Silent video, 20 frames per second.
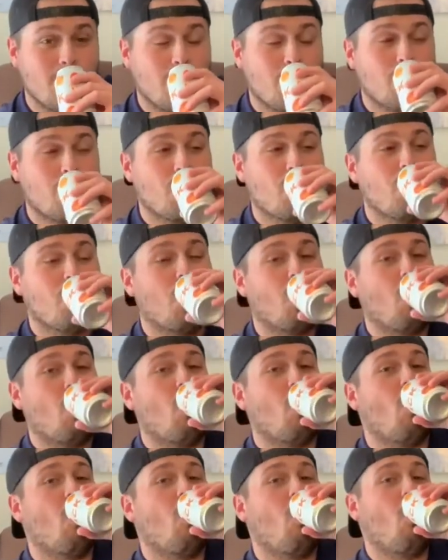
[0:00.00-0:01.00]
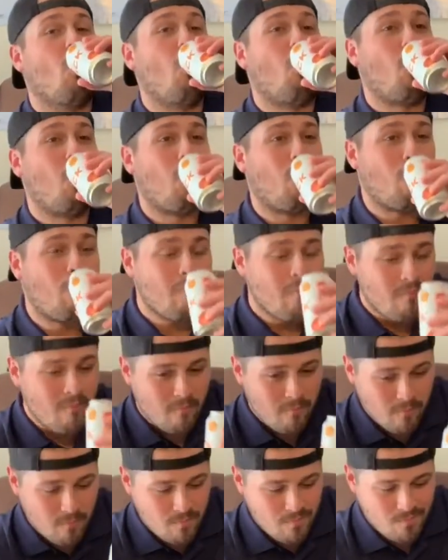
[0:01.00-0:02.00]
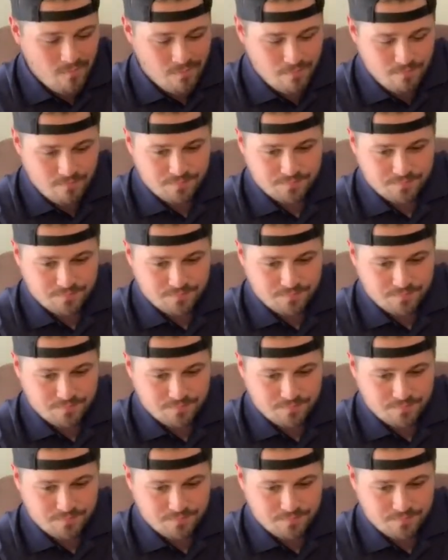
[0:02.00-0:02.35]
Nobody speaks.